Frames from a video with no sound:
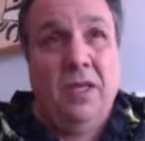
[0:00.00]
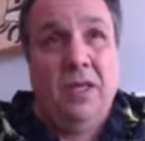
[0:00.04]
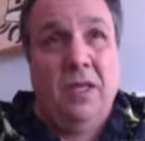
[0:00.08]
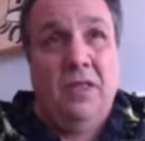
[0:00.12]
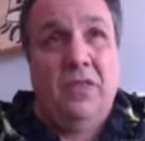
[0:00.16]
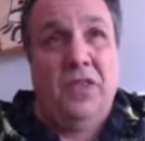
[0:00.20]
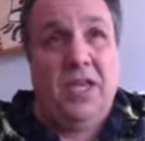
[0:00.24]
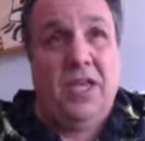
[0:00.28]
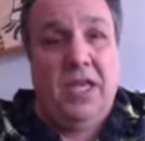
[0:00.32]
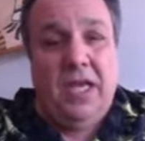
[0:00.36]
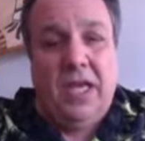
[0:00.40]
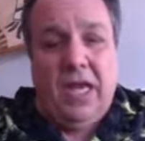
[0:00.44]

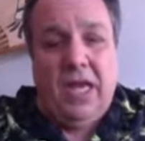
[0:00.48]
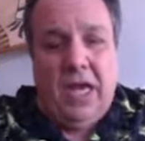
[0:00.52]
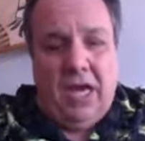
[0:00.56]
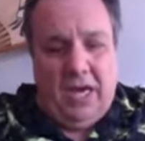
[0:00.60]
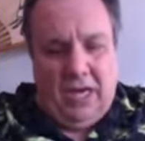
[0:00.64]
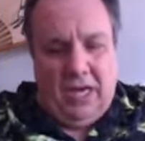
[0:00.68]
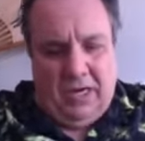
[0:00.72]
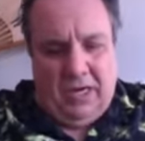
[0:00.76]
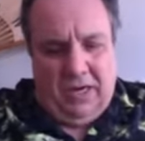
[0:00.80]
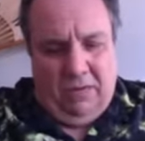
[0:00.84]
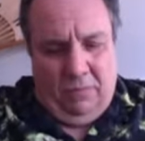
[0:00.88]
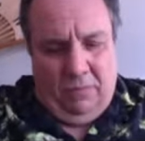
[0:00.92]

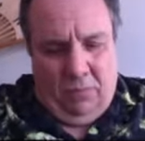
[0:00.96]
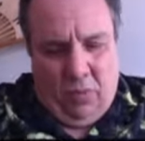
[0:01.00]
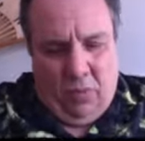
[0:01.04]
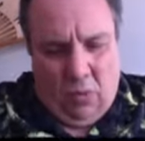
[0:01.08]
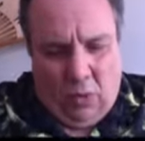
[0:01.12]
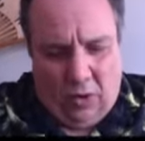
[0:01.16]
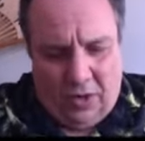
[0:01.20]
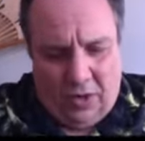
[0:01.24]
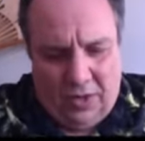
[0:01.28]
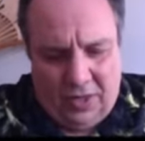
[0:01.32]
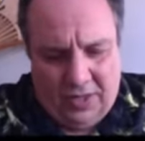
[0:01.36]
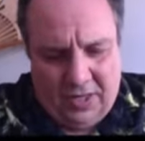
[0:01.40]
The
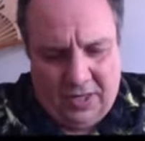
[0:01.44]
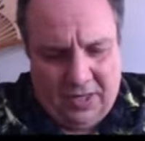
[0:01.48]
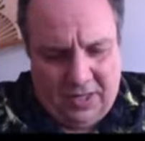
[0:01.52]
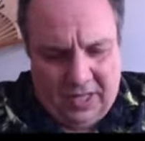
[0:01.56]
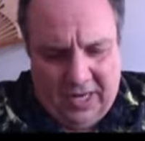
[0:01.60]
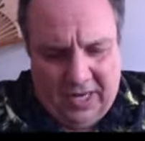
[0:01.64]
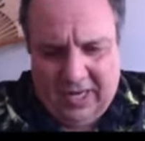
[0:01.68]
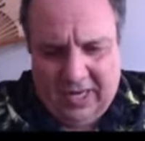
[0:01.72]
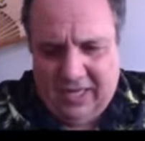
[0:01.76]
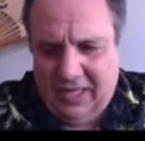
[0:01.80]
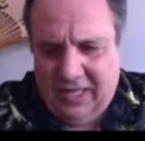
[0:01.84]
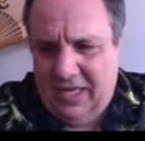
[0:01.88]
important
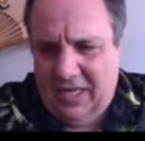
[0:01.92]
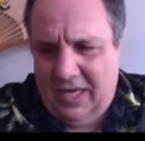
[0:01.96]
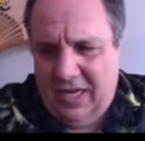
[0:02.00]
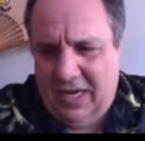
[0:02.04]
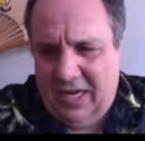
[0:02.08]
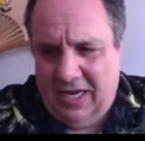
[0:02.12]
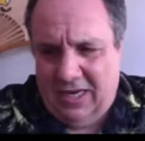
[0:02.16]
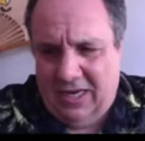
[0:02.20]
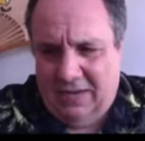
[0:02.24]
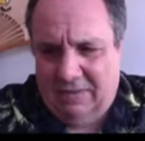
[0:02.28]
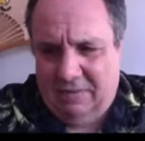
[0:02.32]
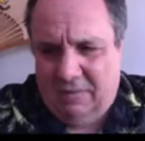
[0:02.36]
thing,
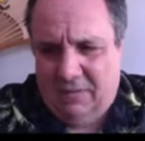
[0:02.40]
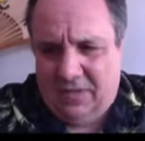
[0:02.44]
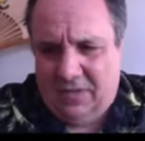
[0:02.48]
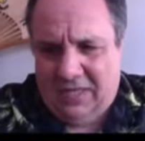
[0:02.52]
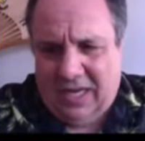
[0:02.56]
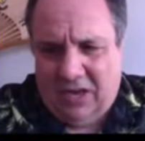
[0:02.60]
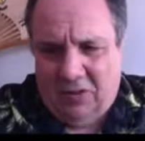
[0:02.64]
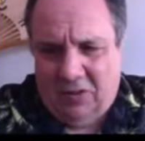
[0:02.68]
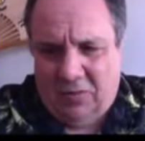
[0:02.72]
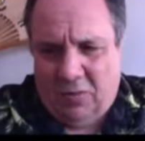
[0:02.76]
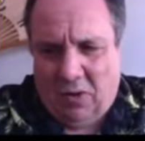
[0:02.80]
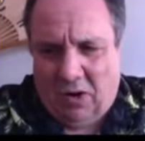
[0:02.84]
the
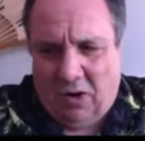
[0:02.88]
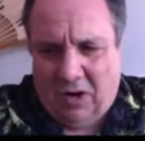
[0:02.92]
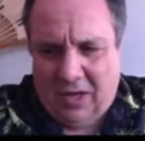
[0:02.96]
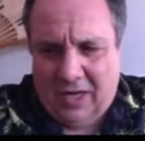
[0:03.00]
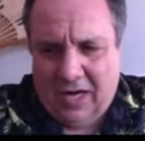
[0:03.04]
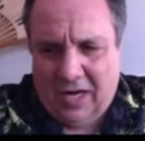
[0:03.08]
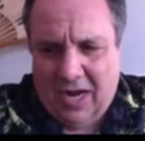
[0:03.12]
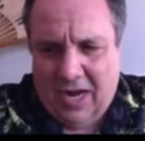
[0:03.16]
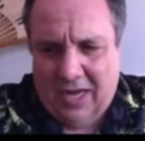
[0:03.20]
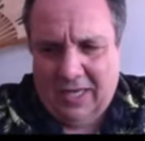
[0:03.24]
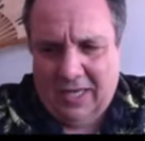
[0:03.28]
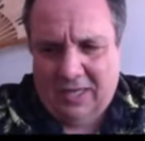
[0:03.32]
South Park
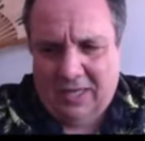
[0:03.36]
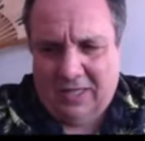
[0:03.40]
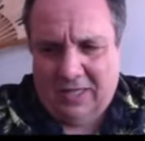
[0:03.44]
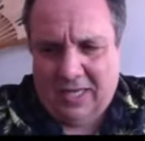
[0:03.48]
guys,